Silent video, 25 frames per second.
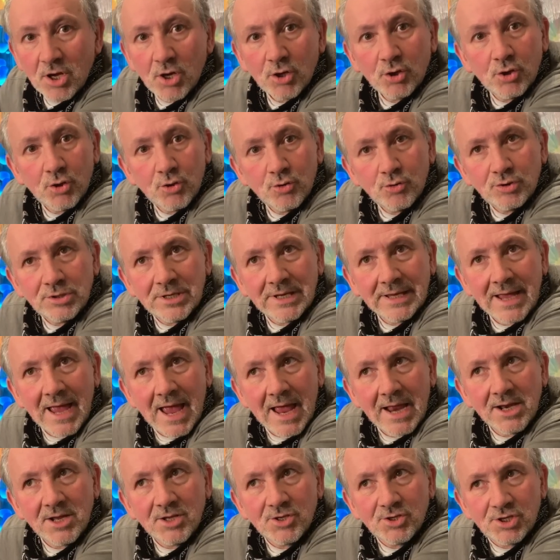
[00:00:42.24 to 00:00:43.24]
Acoustic
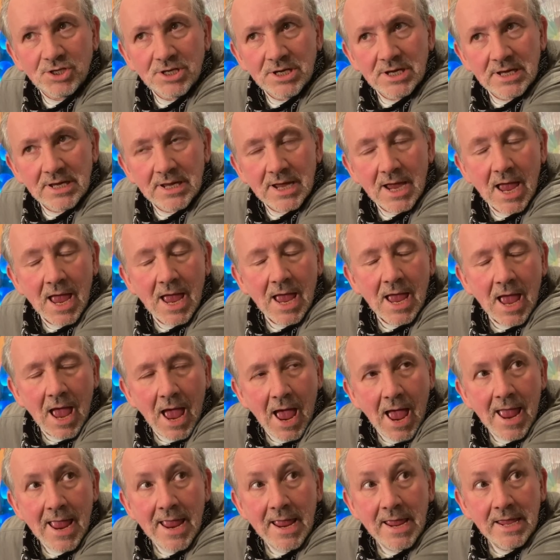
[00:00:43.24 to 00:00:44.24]
Energy
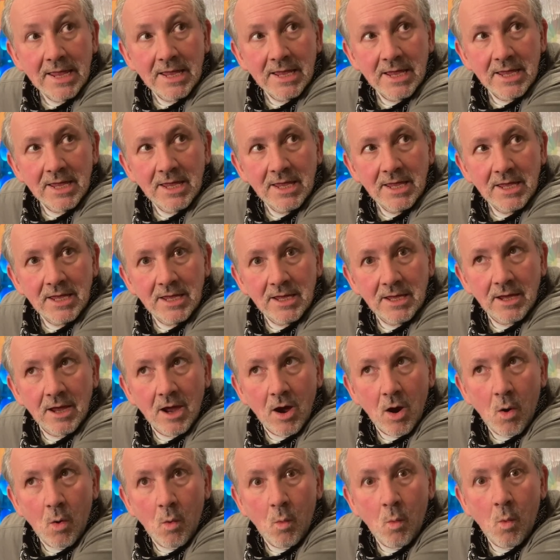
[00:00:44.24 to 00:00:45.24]

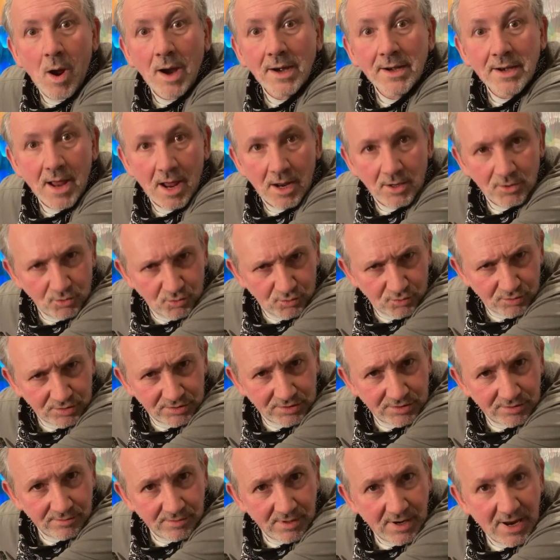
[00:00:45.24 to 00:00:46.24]

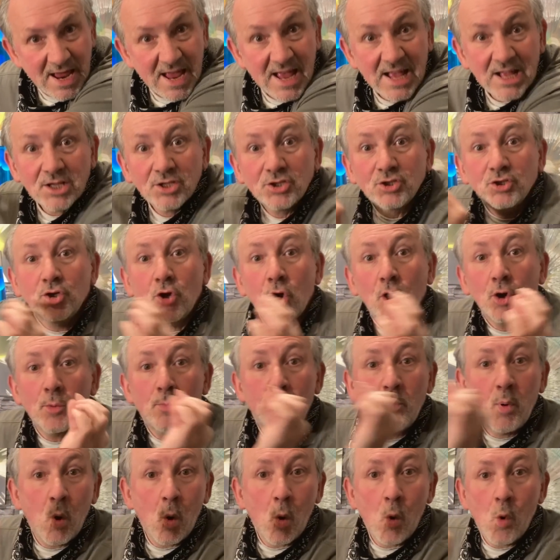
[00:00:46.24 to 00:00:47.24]
AE100. It's got a
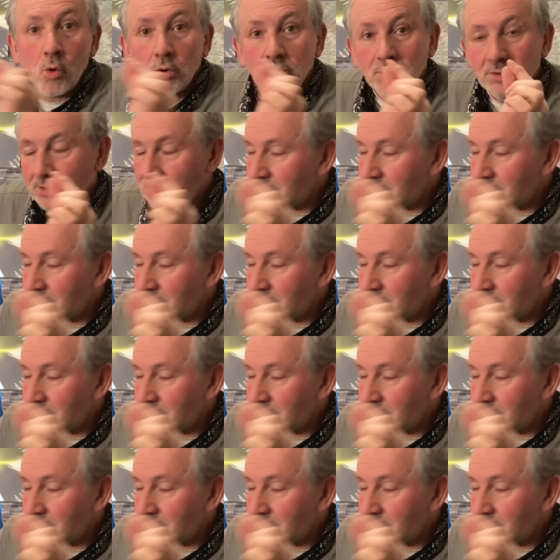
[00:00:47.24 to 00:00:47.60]
port